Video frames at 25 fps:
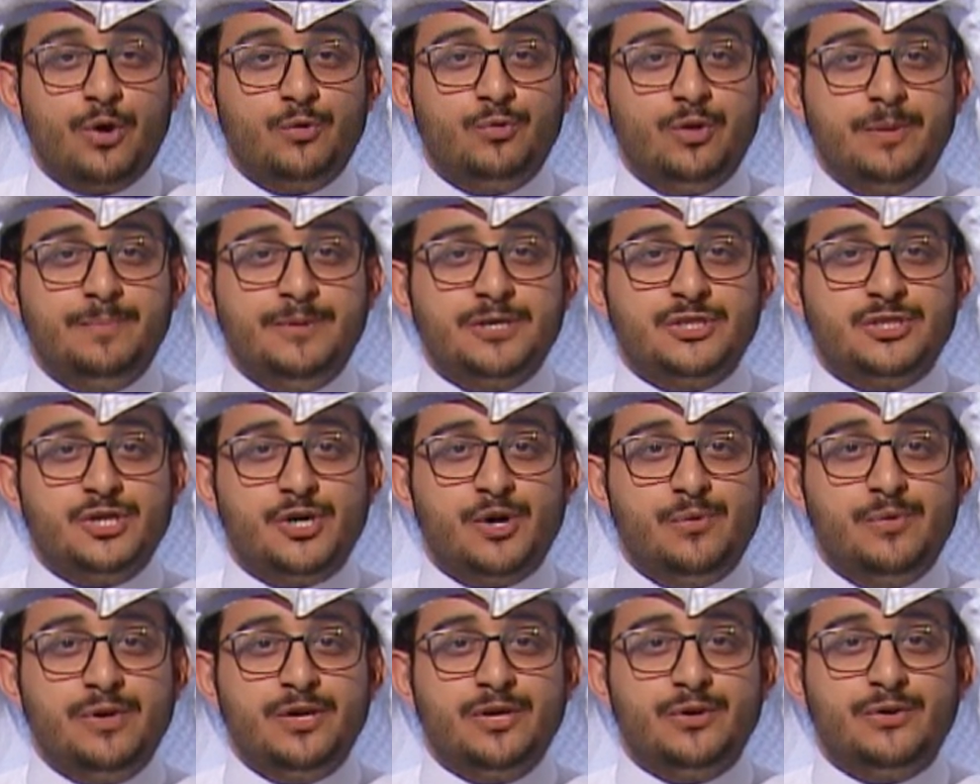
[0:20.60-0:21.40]
we'll be
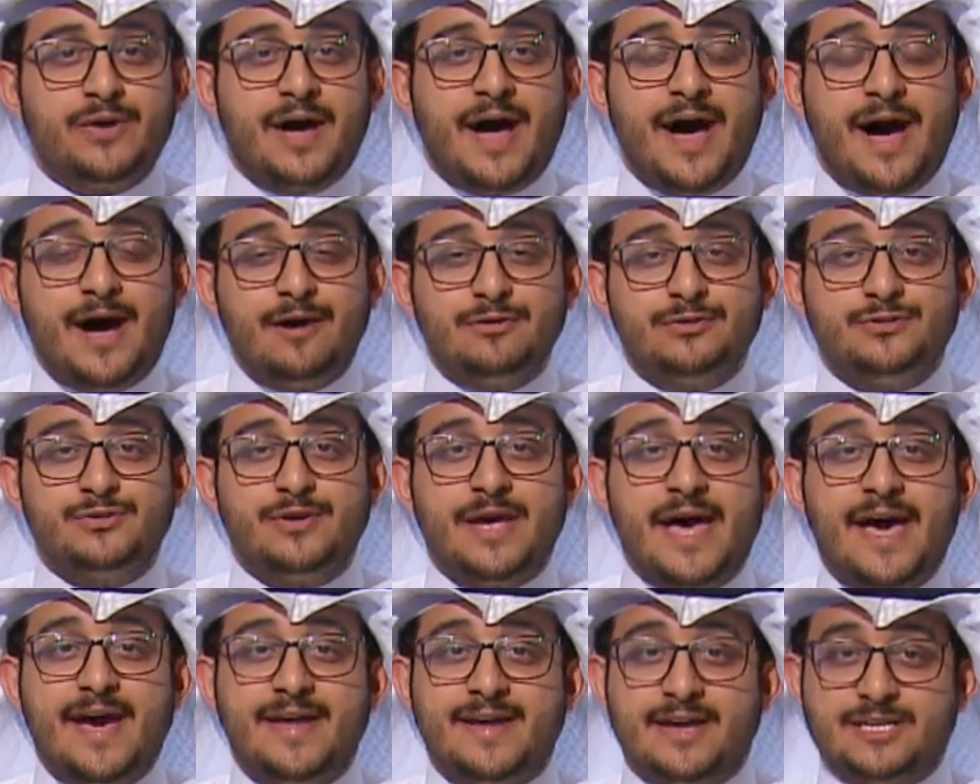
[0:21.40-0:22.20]
showing you how
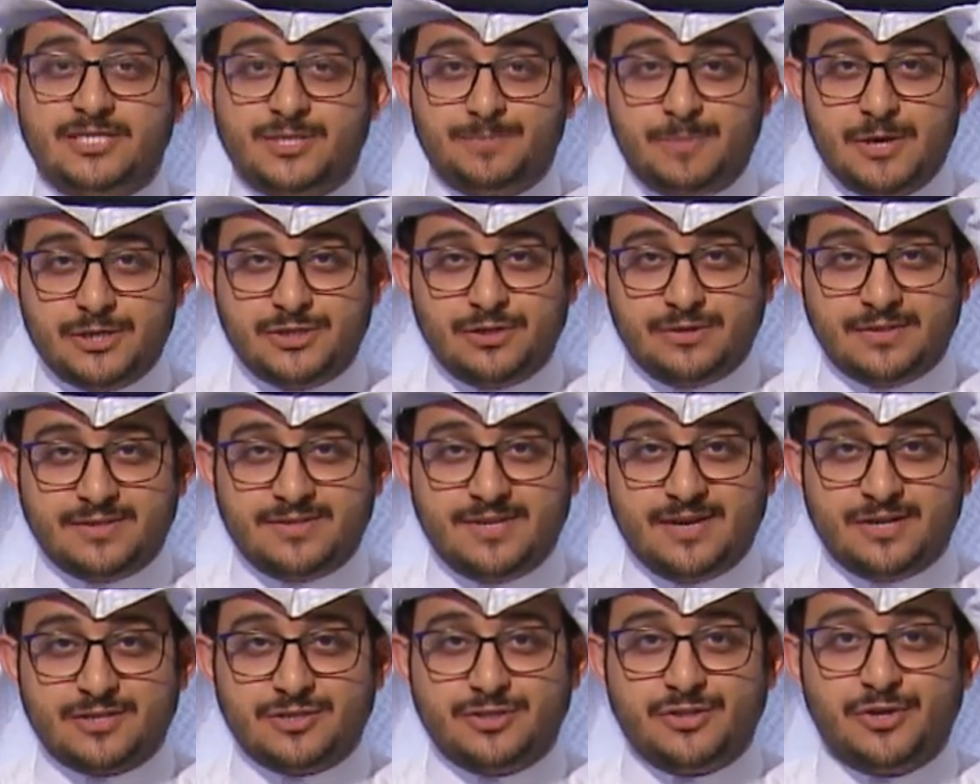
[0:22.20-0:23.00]
to add a special
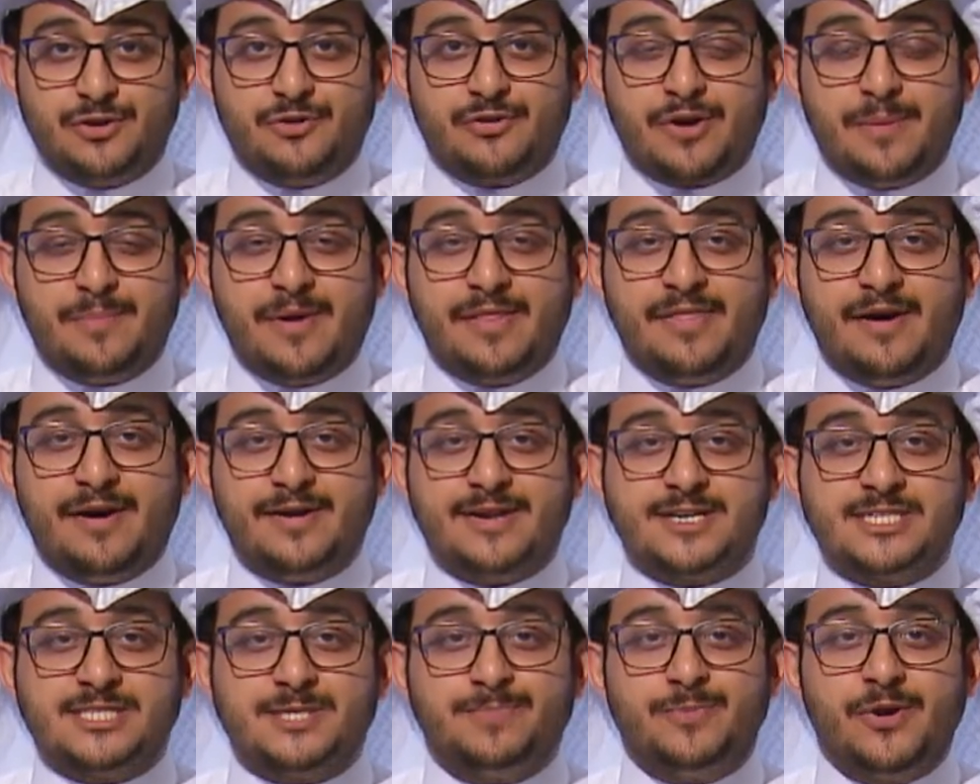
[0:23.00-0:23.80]
touch to your
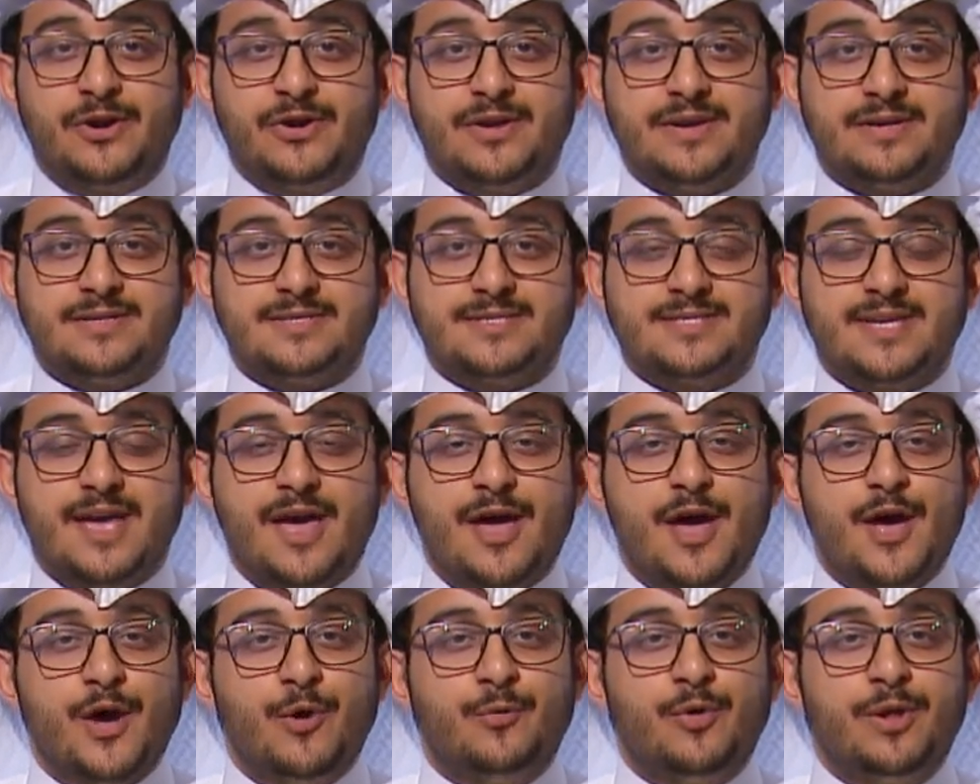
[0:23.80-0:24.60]
Ramadan experience.
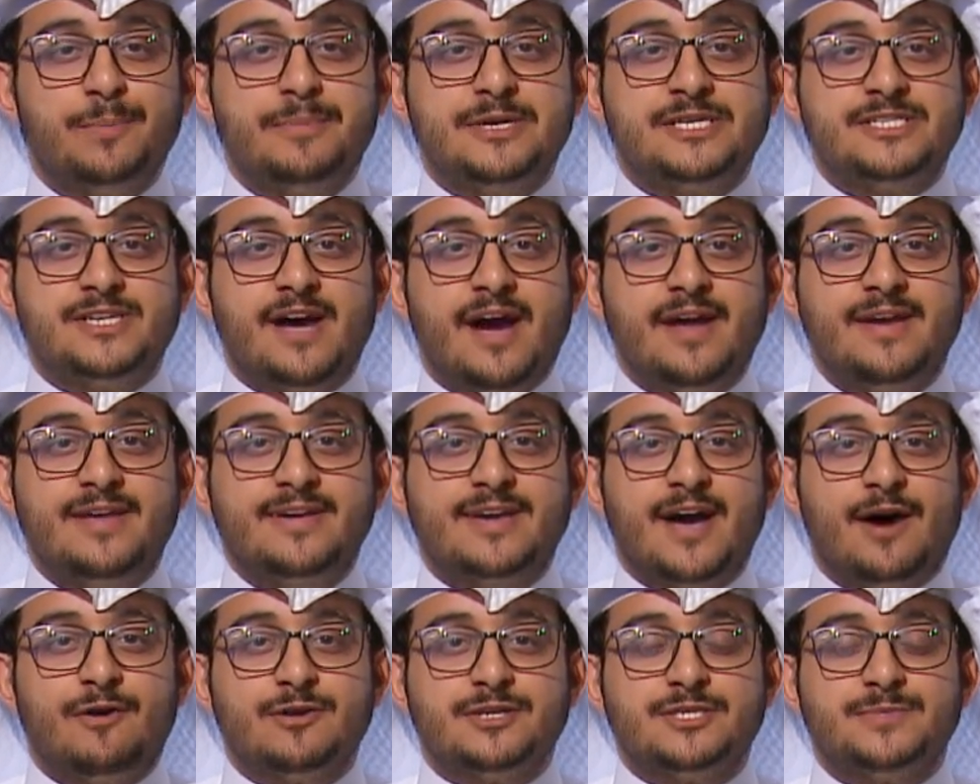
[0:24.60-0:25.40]
We'll be
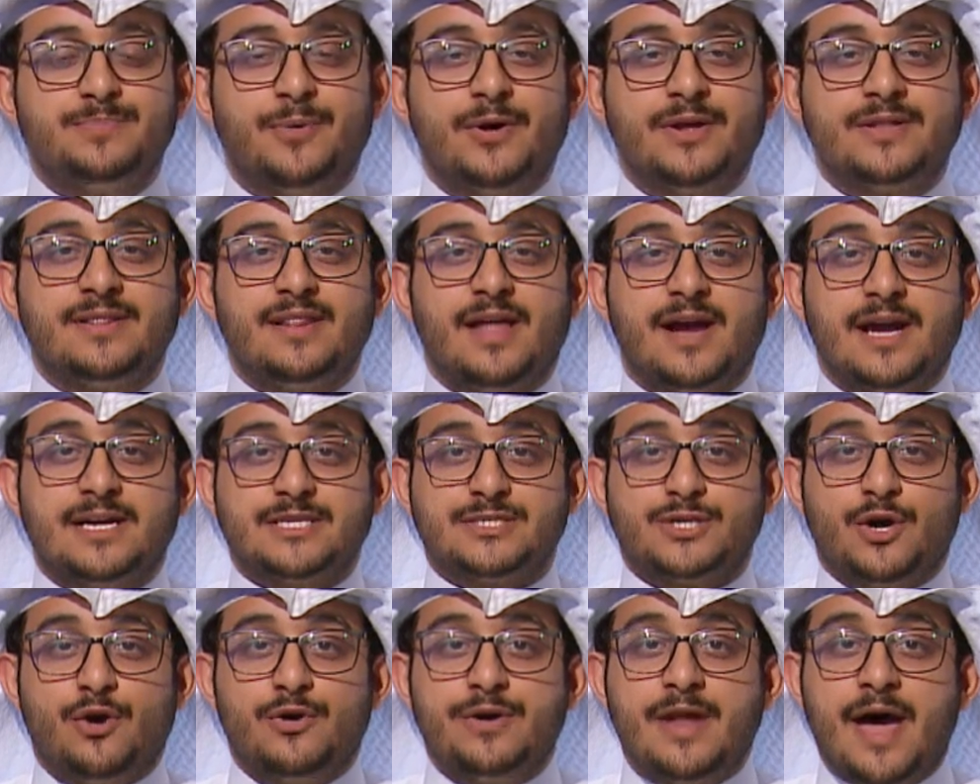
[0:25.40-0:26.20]
shining our
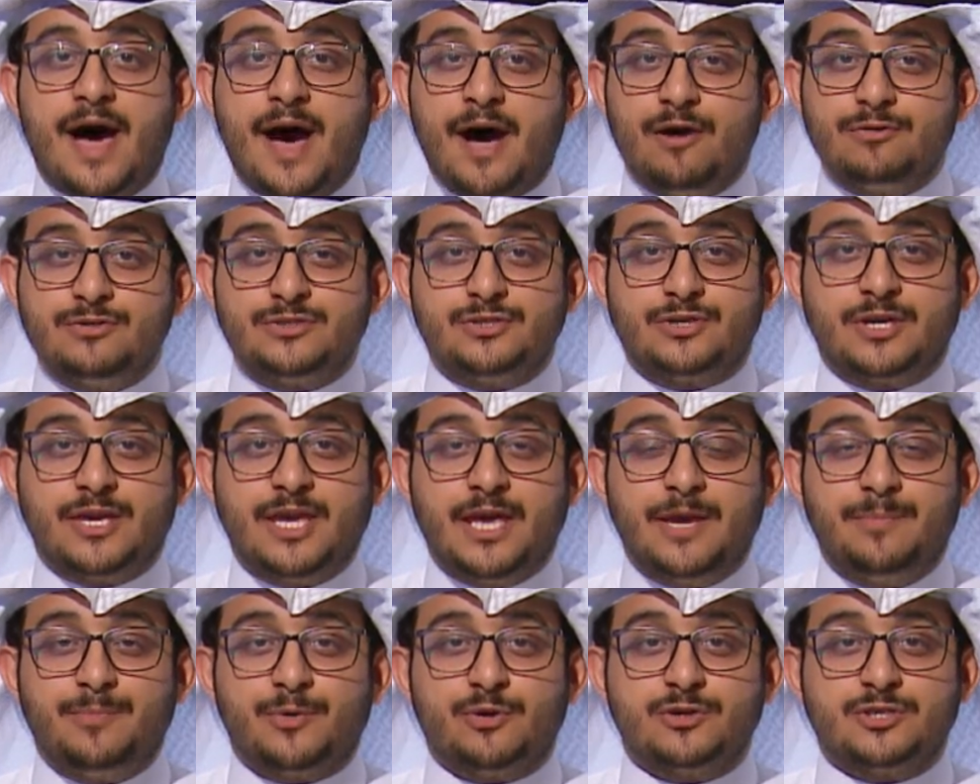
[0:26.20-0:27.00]
spotlights on how to
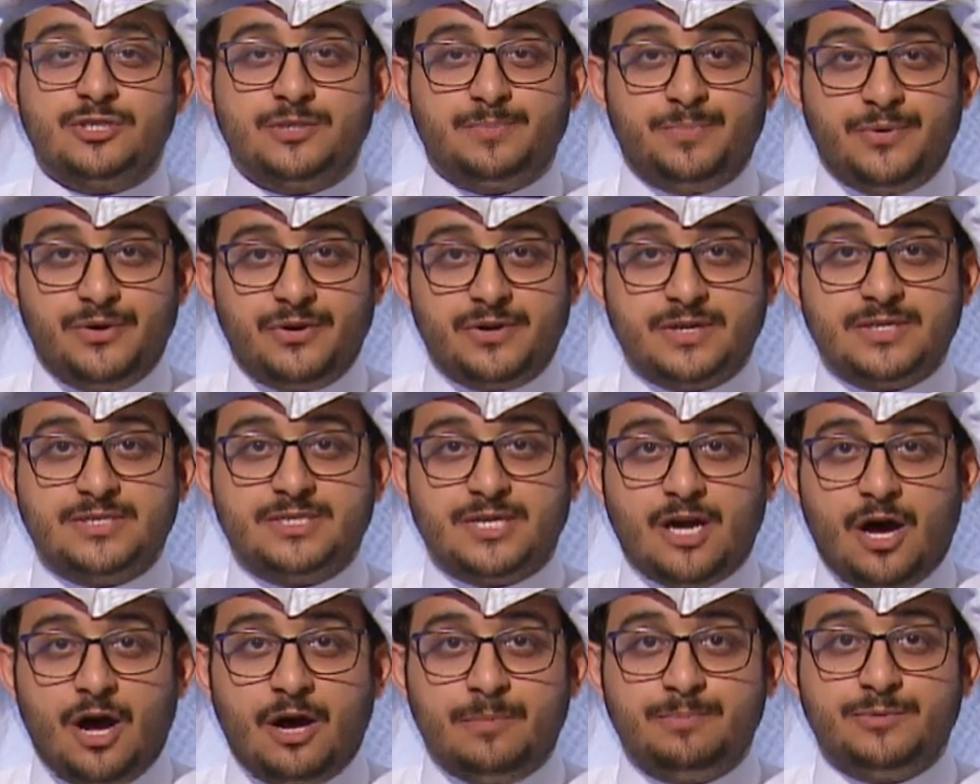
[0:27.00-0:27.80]
keep your
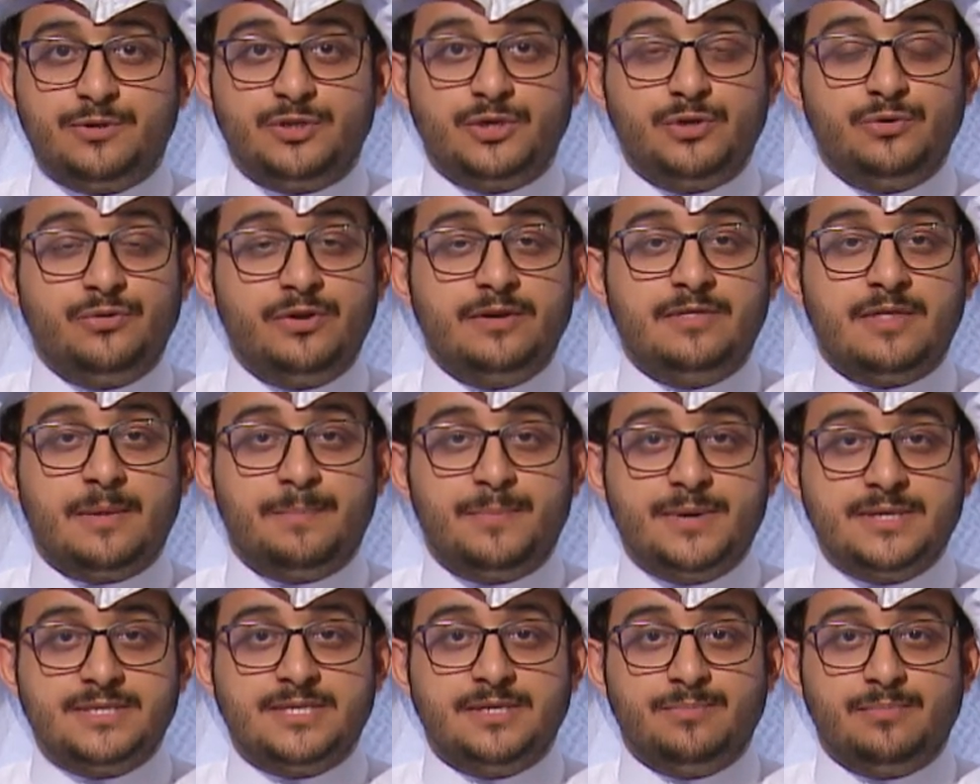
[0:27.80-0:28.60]
spirits up during the
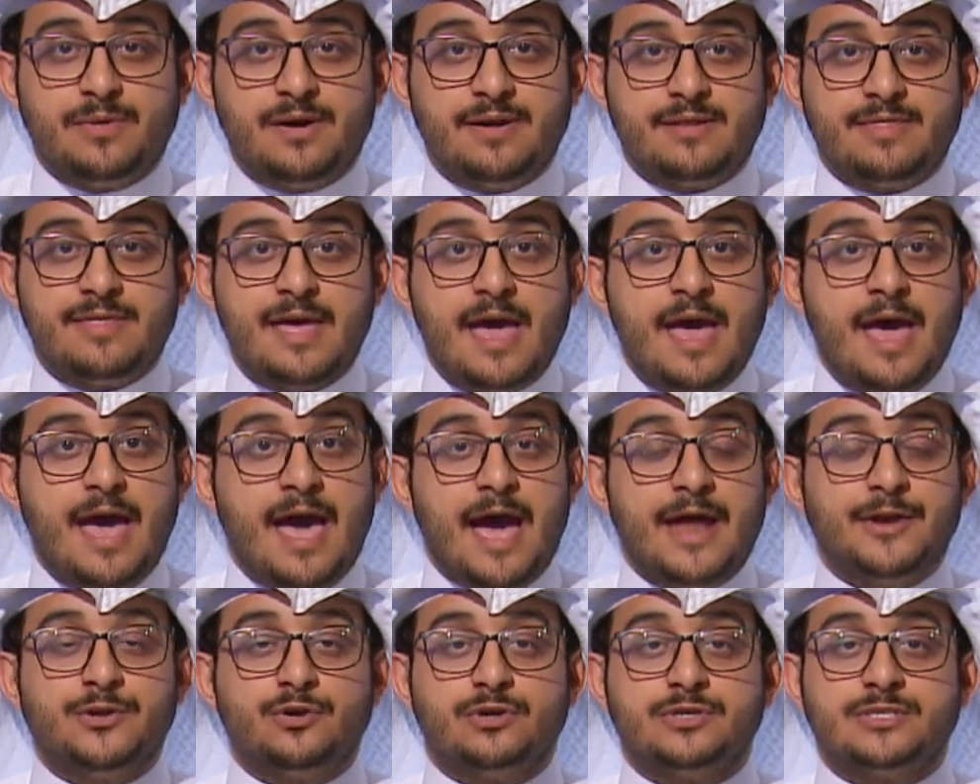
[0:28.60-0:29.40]
busy month
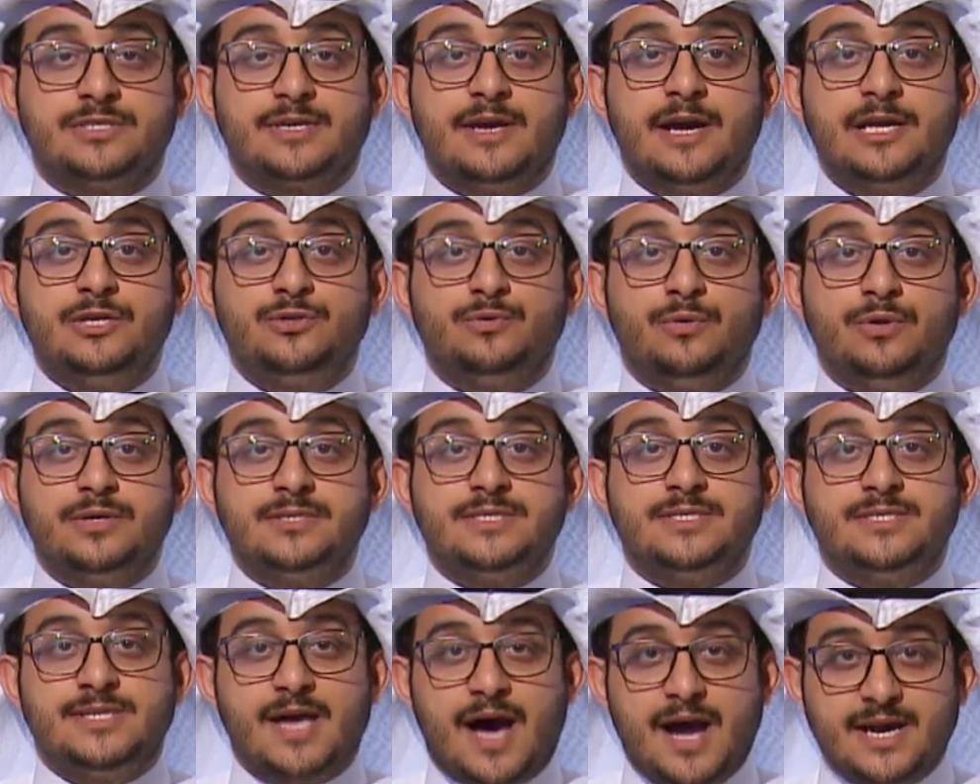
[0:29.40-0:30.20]
and your
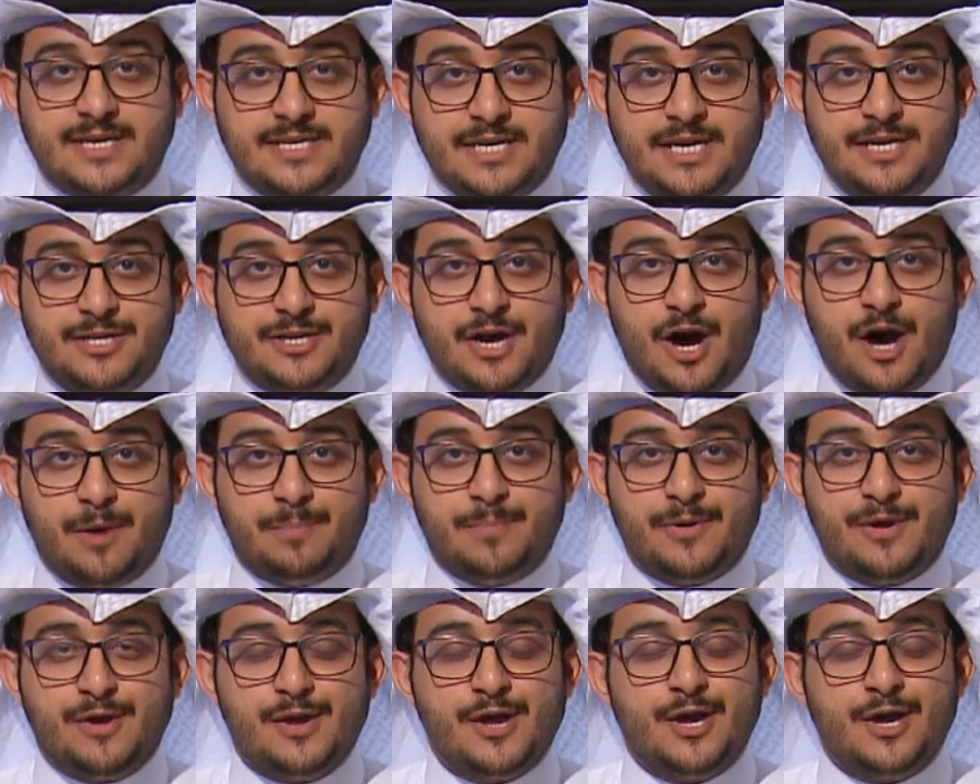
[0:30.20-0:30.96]
schedules tidied up.